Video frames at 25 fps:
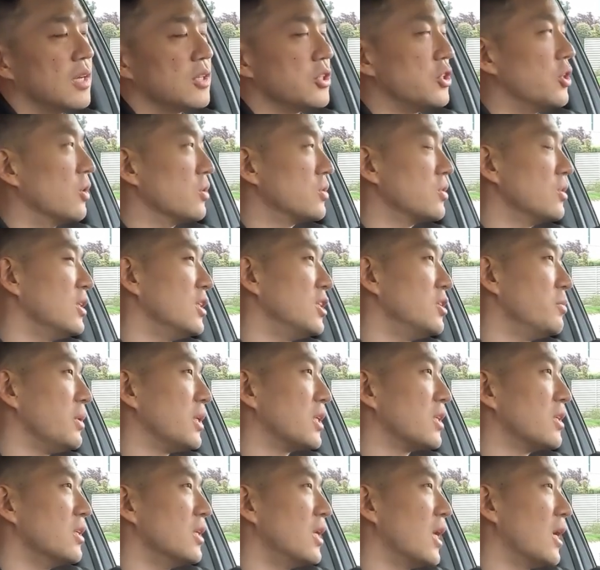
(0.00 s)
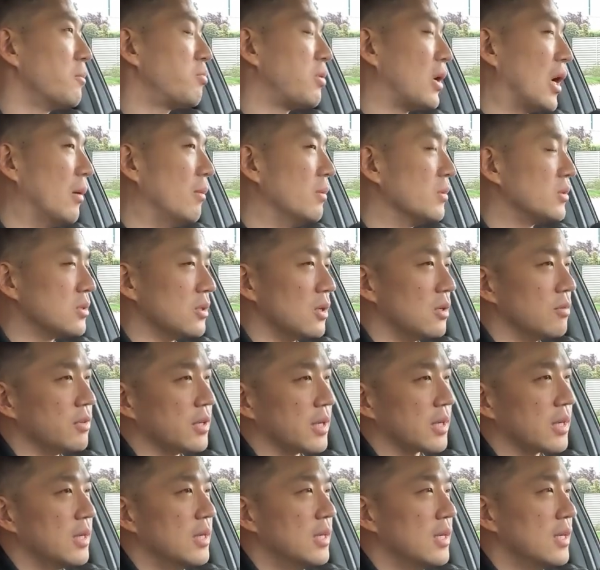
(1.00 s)
You also need to be good at problem
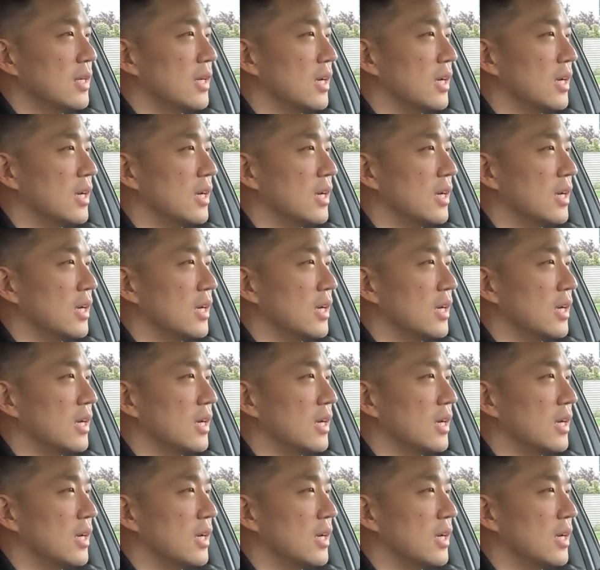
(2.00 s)
solving.